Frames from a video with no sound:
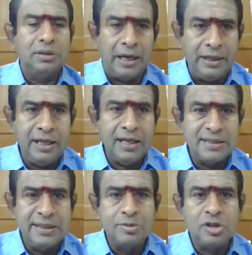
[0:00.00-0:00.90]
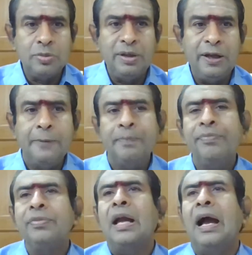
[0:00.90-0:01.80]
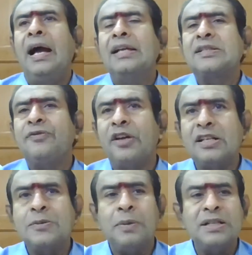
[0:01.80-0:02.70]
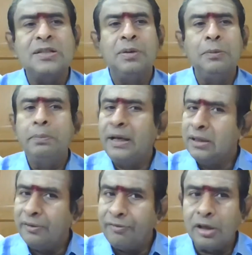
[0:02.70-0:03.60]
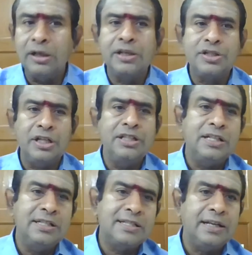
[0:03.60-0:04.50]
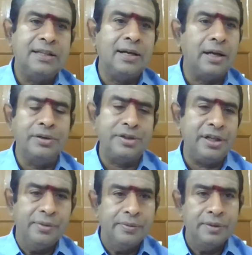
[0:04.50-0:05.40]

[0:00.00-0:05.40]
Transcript: The idea seems to be, as far as possible, bring the foreign exchange inside the country.